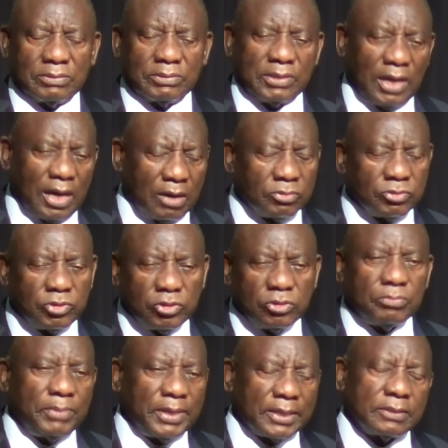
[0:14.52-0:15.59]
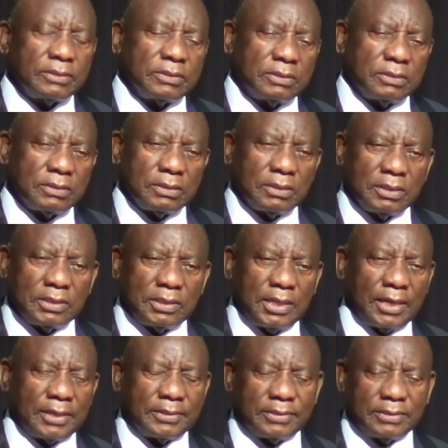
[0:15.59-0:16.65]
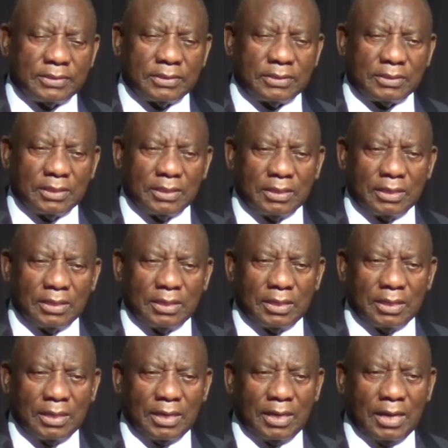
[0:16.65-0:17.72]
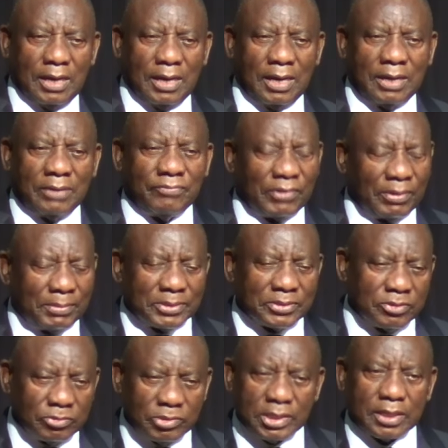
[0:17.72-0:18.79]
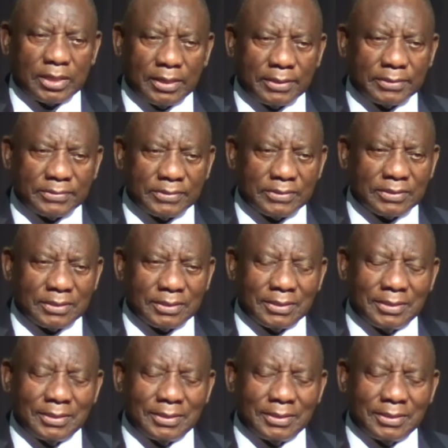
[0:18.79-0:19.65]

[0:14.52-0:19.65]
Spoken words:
Because how do you mix tax and pharmaceuticals?